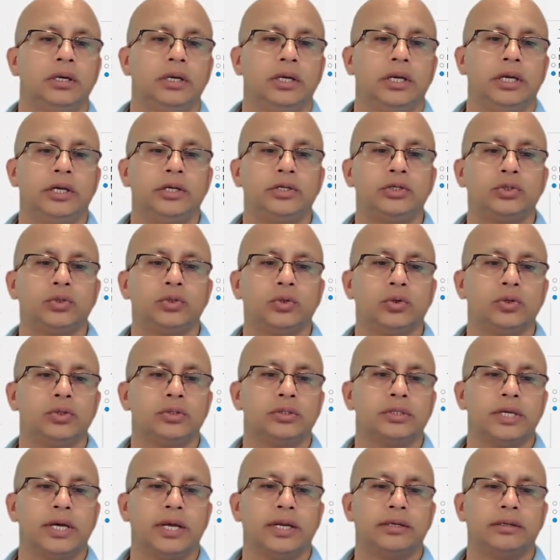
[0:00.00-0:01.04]
It
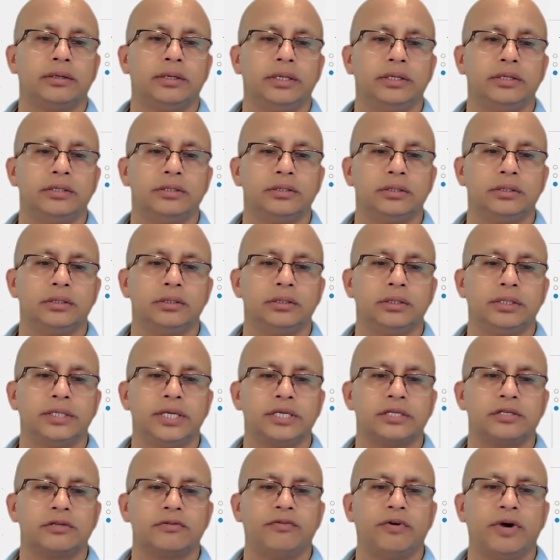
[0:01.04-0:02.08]
shows that
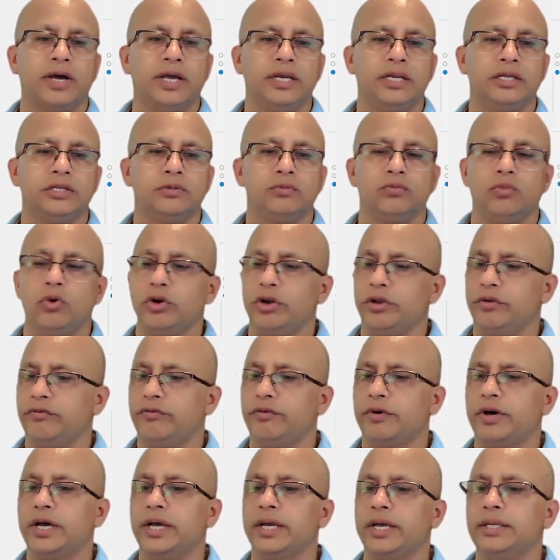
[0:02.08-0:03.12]
test file is
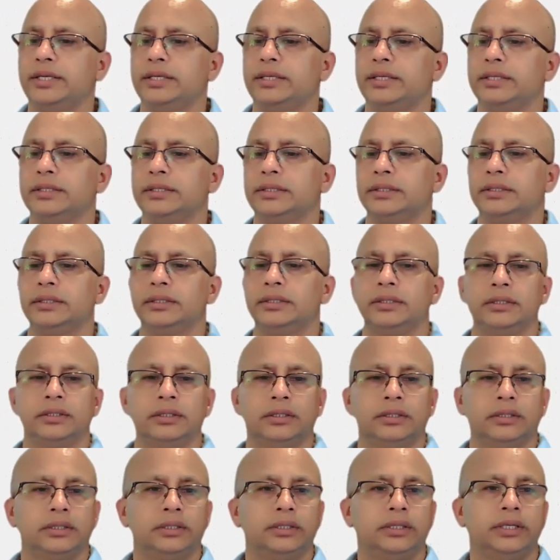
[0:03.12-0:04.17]
modified,
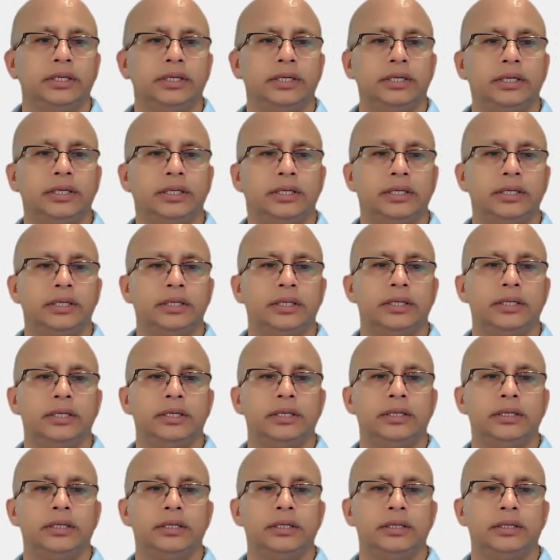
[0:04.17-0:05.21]

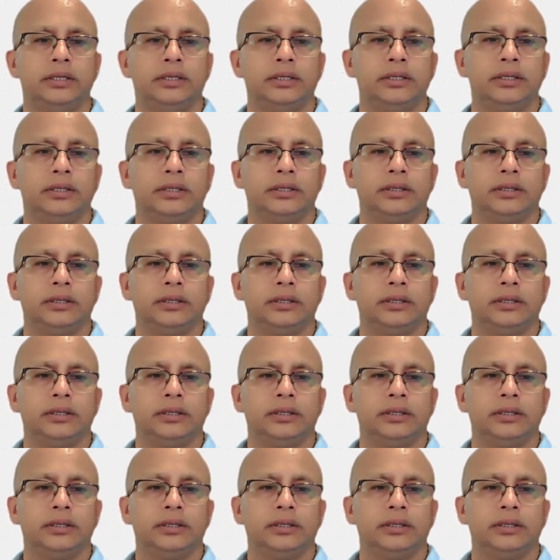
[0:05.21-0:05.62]
and